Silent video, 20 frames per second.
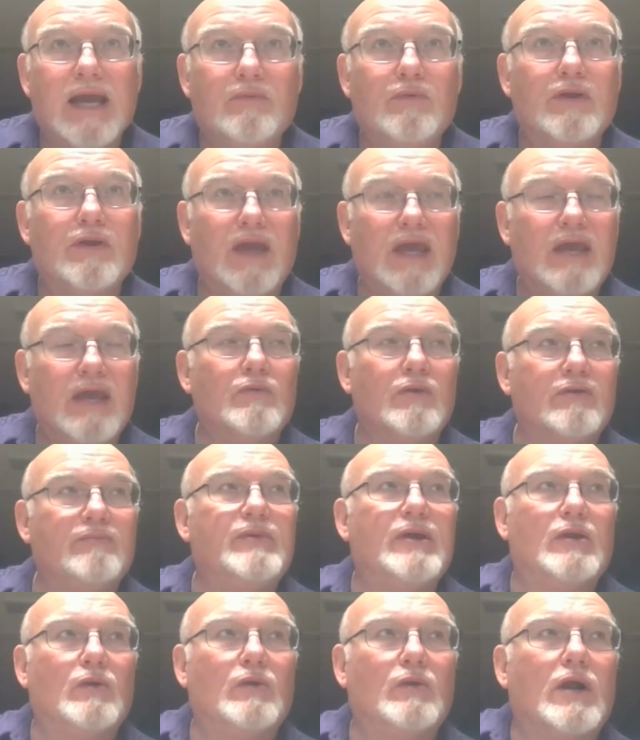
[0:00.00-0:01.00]
Yeah, he
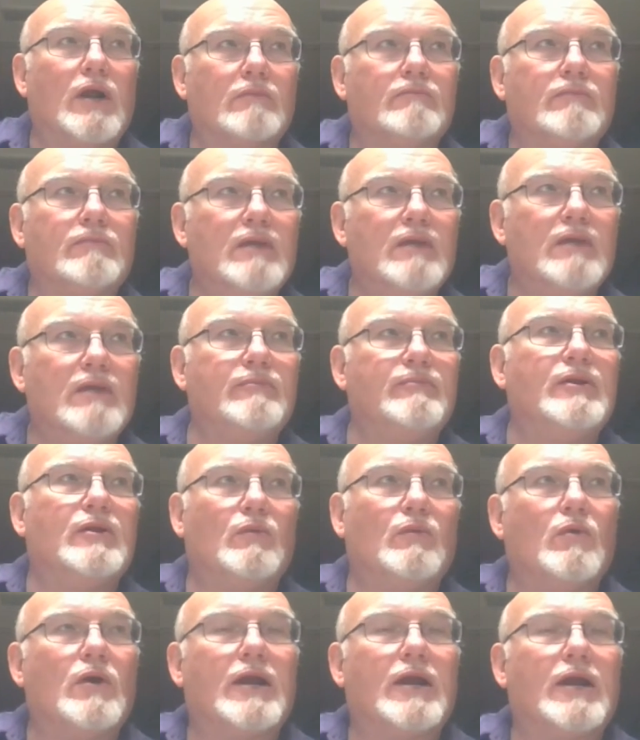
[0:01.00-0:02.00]
would have been aware. He would
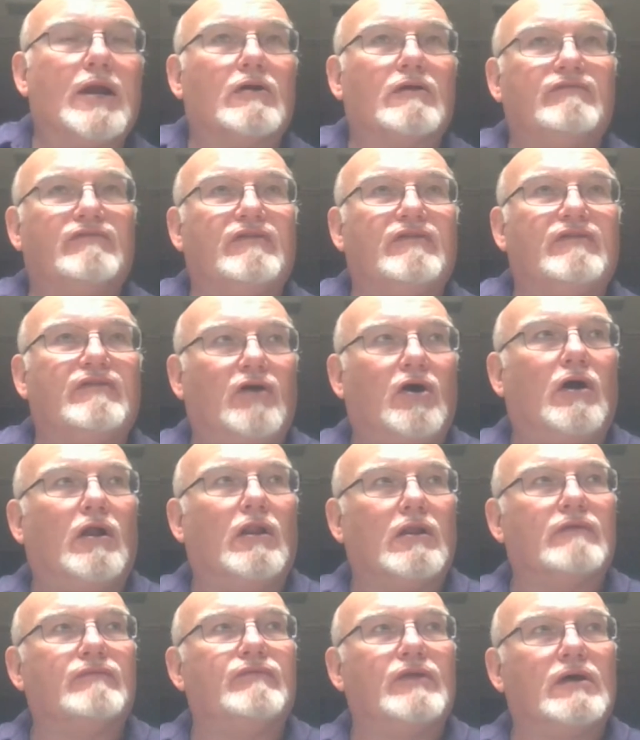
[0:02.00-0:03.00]
have been aware of
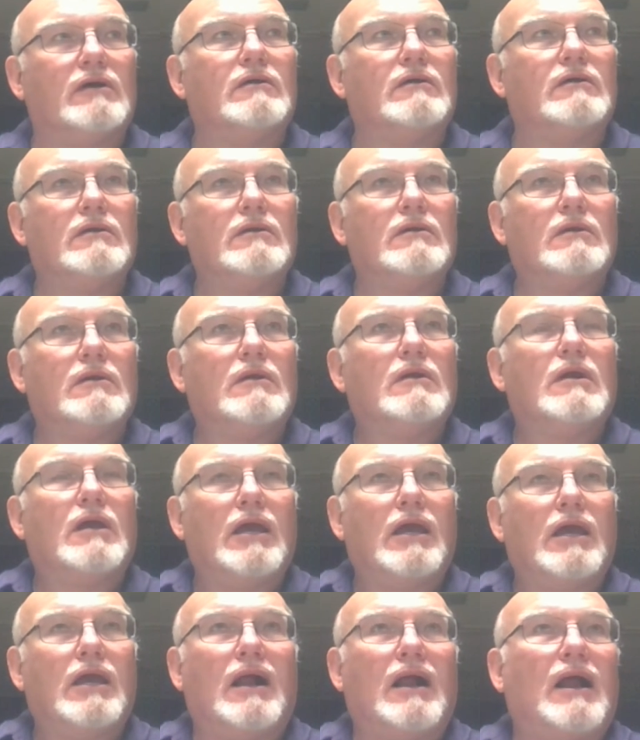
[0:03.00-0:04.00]
all of the.
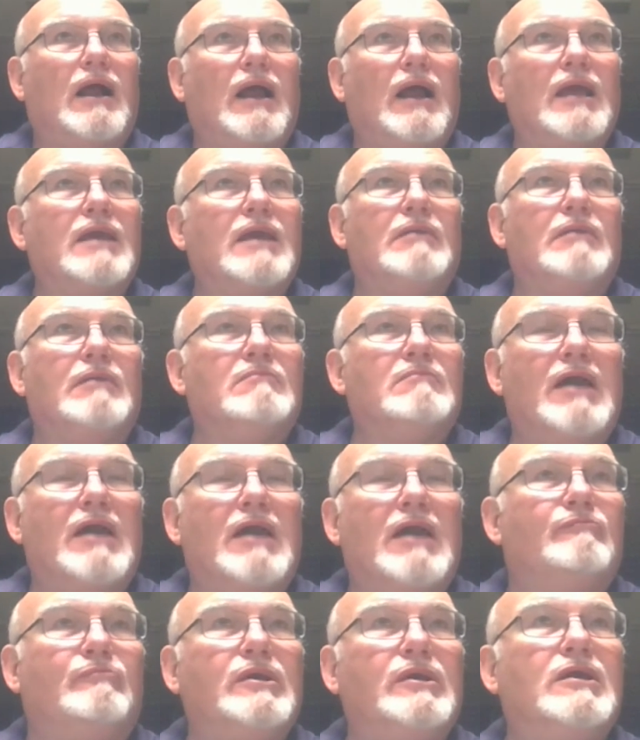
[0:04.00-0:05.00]
He
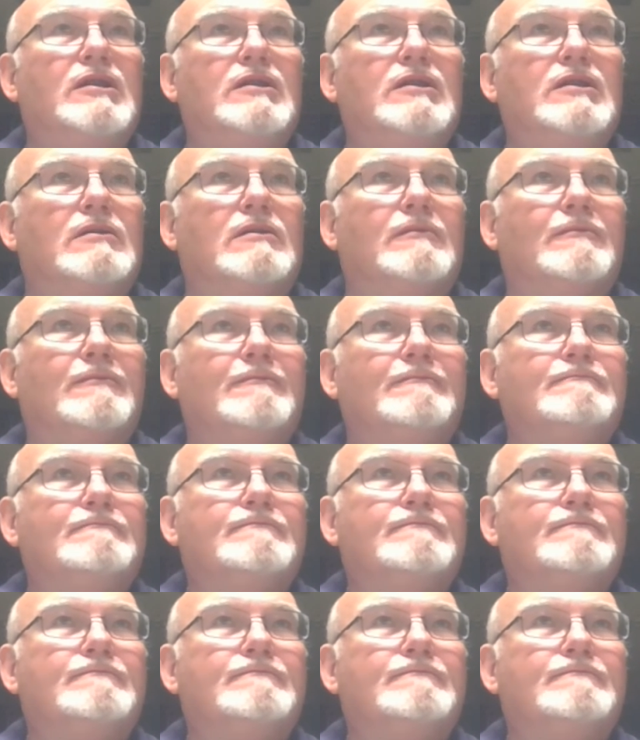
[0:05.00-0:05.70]
may have been.